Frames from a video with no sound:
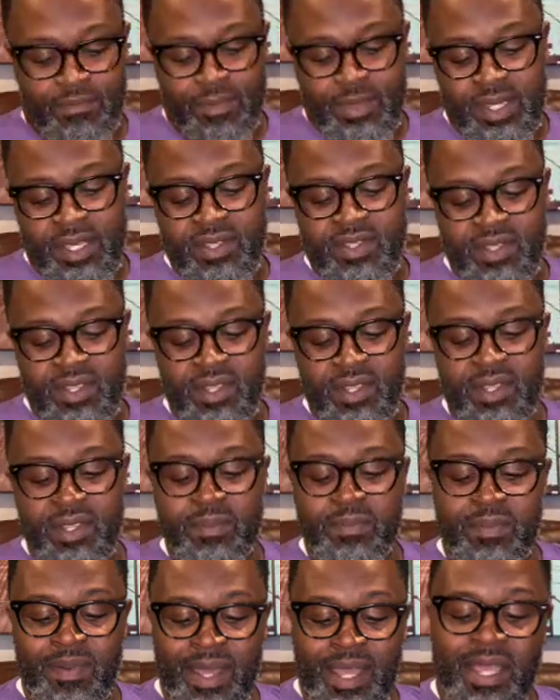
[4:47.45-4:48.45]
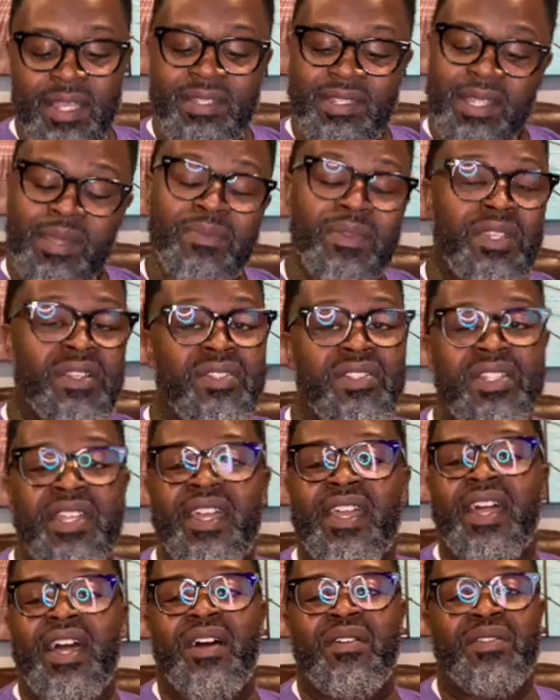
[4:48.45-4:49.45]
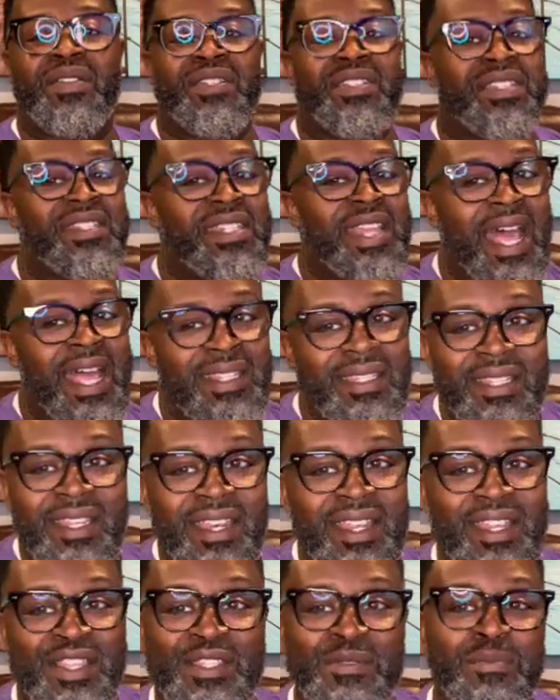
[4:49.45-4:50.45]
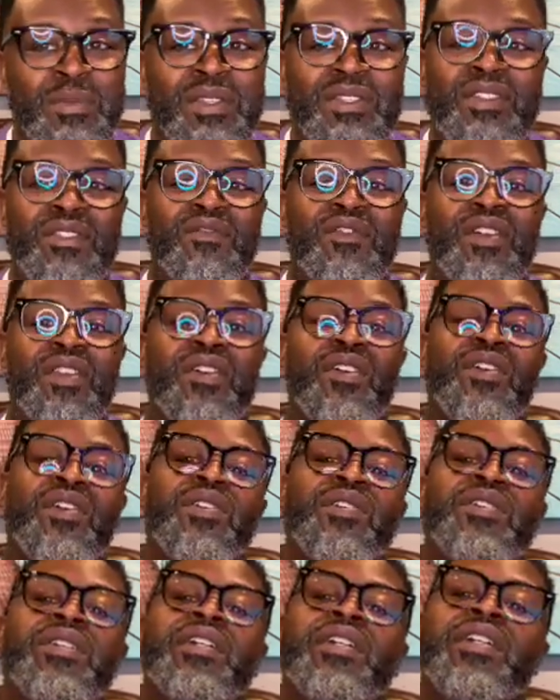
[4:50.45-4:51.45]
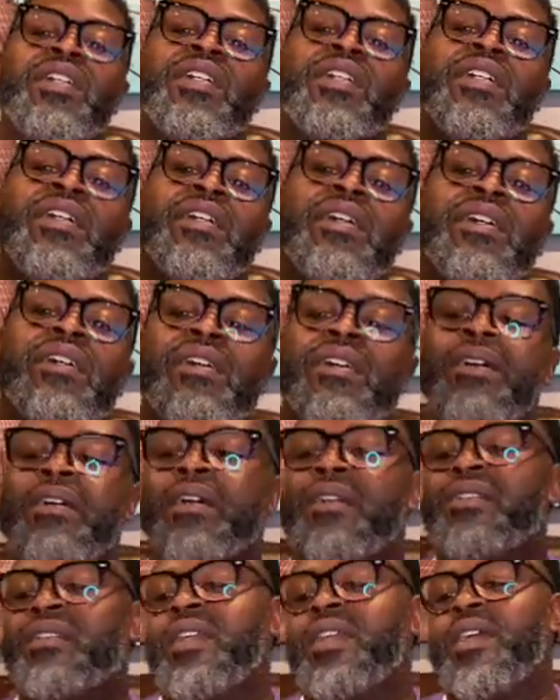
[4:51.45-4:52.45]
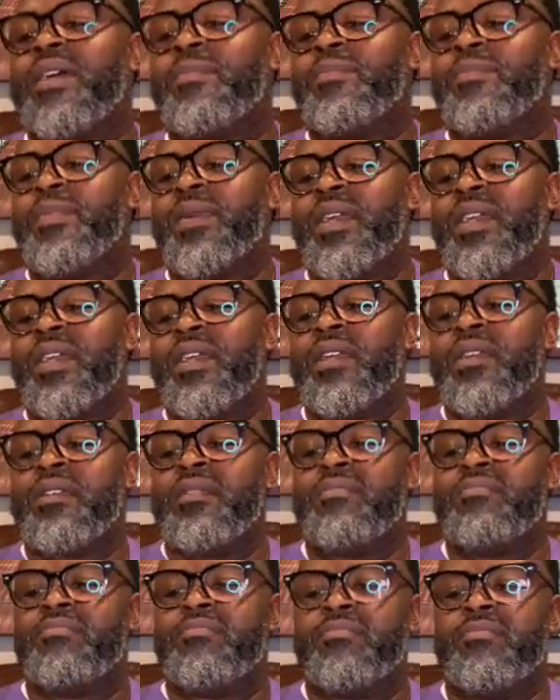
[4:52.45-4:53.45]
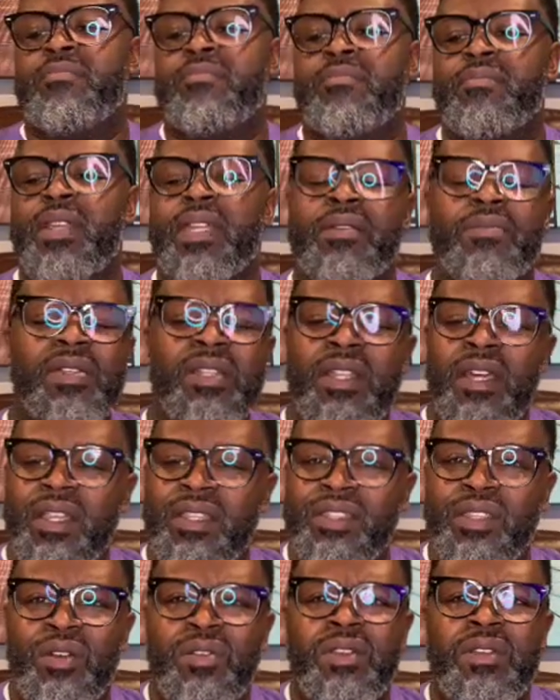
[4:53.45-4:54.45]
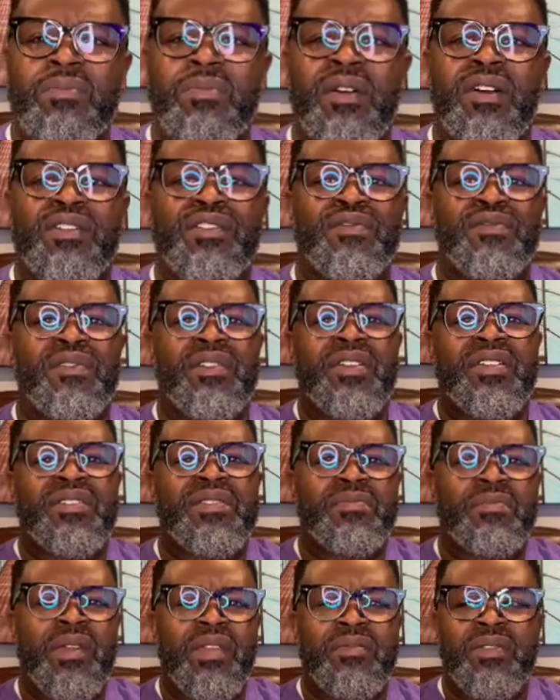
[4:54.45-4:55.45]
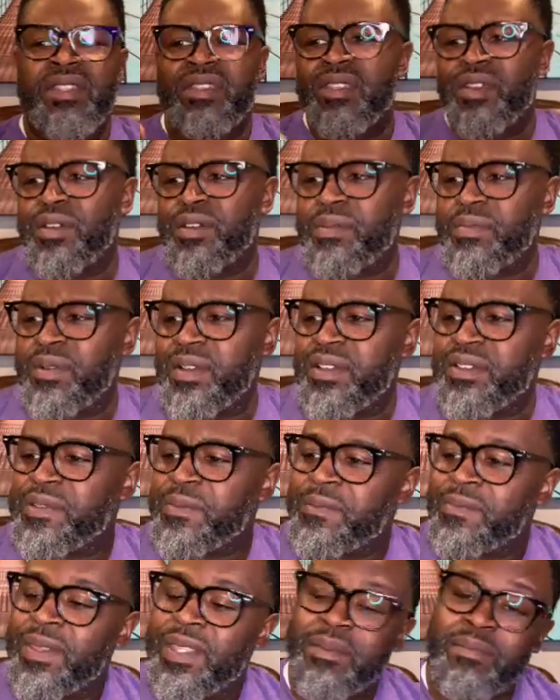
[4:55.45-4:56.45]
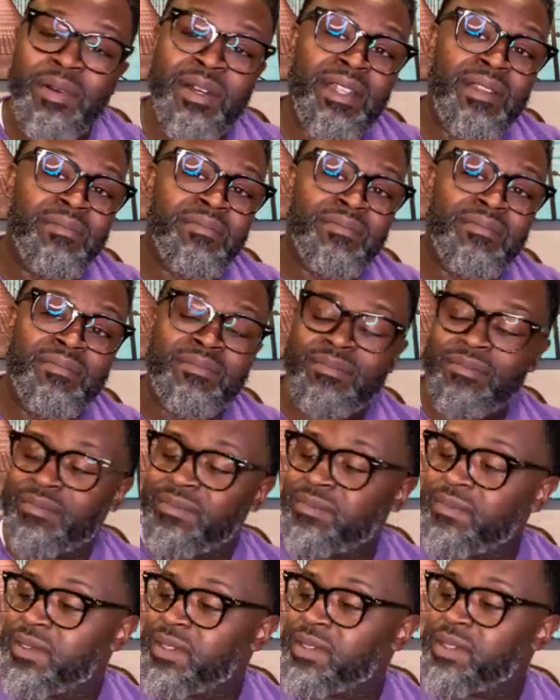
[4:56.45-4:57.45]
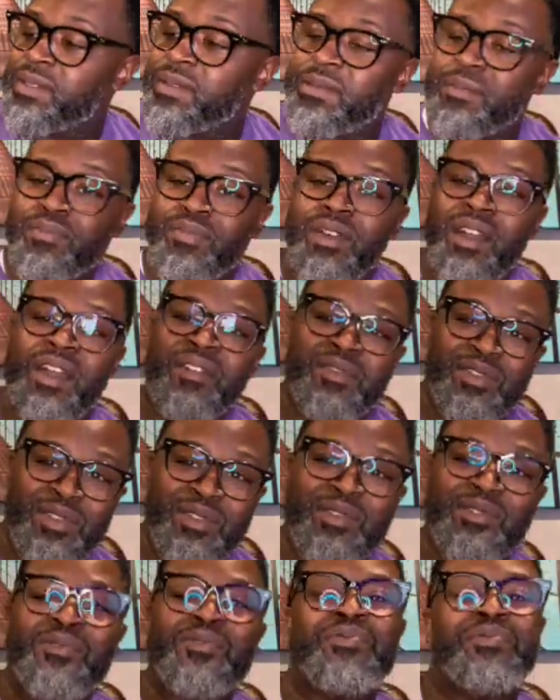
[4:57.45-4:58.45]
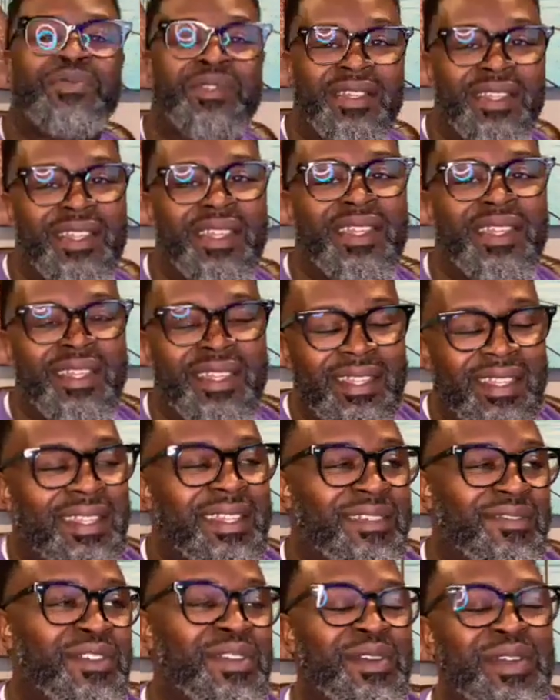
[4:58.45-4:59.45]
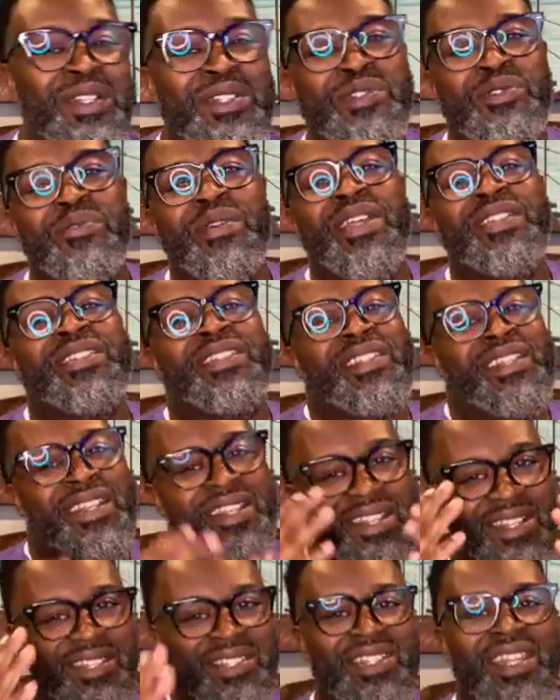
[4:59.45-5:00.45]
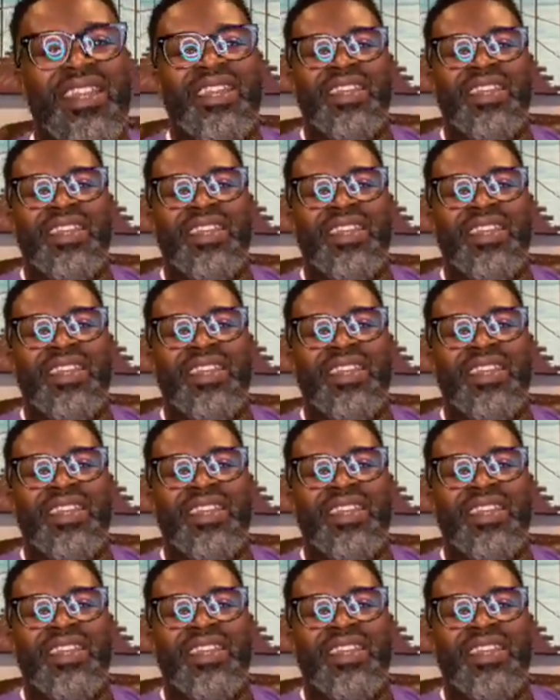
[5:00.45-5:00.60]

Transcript: it's a good buy. It's something to check out. It's not that expensive at all. I think I paid maybe like $30 for this, maybe $30. But Private Oud, If you're interested in it, check